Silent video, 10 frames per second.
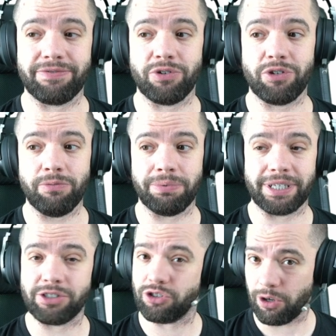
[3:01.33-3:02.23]
for you, but
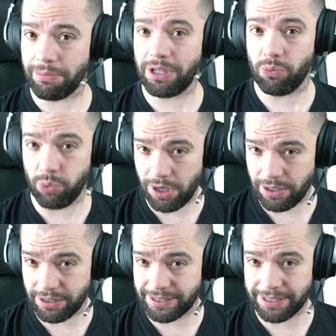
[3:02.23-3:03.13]
there's so many
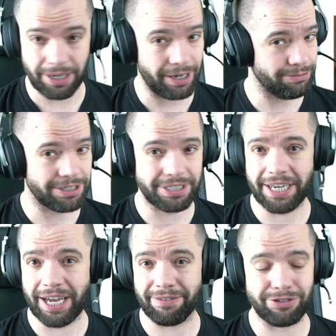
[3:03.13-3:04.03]
words, I'm just going
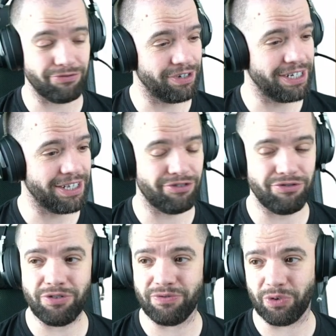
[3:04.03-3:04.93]
to have to read it
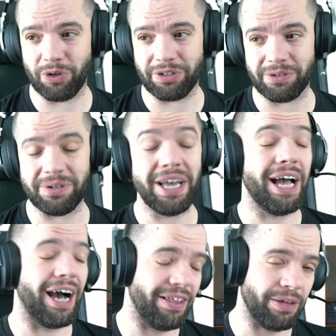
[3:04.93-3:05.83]
through for you,
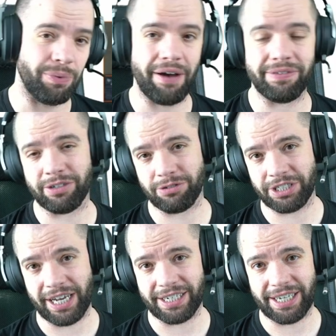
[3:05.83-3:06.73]
and then we'll have a little
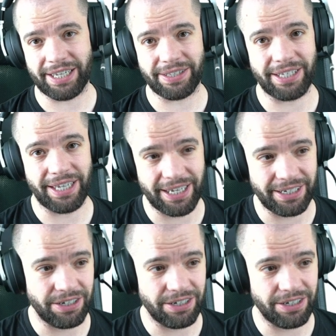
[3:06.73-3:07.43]
chat at the end.